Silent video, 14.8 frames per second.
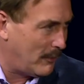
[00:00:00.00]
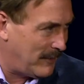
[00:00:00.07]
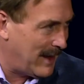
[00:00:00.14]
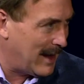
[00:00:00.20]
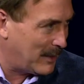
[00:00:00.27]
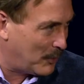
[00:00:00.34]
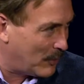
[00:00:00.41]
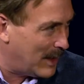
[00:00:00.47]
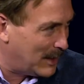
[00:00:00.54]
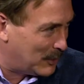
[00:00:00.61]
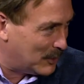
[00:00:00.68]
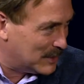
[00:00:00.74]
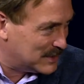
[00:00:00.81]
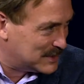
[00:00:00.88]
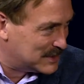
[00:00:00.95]
that gray
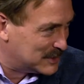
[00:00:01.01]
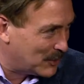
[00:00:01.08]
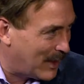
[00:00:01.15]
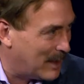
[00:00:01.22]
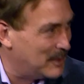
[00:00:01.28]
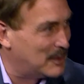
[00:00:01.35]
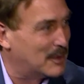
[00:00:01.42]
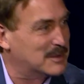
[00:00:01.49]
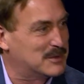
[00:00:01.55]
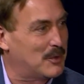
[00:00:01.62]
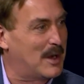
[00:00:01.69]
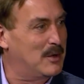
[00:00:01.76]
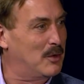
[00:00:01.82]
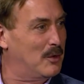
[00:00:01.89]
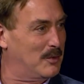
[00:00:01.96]
goods, so I know
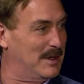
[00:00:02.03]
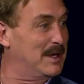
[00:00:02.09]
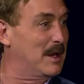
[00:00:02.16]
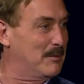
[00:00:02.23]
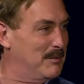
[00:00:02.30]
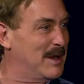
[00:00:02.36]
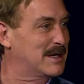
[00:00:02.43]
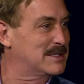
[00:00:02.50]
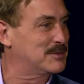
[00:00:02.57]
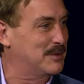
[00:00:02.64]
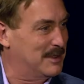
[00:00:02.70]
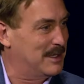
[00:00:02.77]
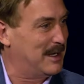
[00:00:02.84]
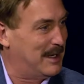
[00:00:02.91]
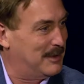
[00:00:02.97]
it wouldn't get mixed
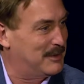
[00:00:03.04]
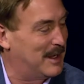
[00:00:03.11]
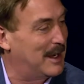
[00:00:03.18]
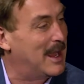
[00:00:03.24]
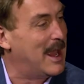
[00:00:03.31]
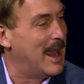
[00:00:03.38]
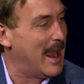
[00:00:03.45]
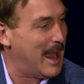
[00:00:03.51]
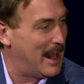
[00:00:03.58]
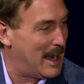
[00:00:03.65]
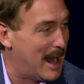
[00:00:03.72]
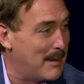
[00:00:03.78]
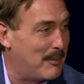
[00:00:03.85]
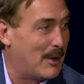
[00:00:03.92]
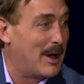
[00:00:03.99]
with anything, and
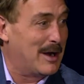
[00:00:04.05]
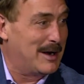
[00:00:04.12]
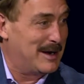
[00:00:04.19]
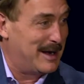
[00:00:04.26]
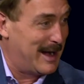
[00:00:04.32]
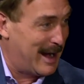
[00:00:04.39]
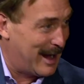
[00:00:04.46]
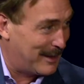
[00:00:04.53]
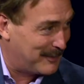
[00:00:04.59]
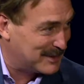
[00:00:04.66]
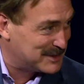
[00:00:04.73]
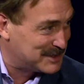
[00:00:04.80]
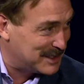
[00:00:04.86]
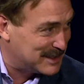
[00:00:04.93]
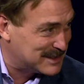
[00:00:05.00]
I bought it and had the
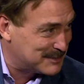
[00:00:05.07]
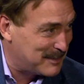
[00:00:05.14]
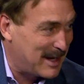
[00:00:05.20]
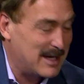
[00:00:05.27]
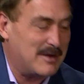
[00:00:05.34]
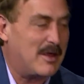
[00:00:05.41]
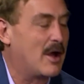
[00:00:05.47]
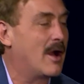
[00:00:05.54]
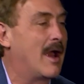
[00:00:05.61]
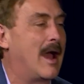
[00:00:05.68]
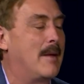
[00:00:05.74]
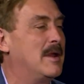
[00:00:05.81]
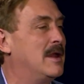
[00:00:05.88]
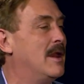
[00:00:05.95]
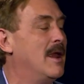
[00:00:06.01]
sheets made there.
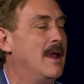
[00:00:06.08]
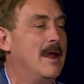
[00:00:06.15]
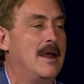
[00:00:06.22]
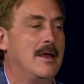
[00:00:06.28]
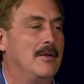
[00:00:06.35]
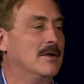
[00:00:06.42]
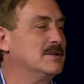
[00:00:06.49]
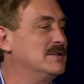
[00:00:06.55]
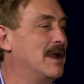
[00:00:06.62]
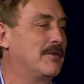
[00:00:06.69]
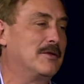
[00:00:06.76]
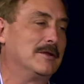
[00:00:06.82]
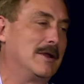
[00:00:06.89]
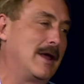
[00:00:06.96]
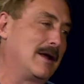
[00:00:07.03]
I mean, there's
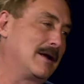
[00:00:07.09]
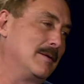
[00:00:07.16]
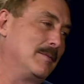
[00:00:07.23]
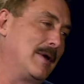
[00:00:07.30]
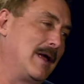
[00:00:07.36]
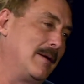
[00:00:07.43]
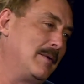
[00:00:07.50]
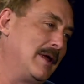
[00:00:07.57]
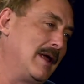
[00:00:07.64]
nothing like them. I mean,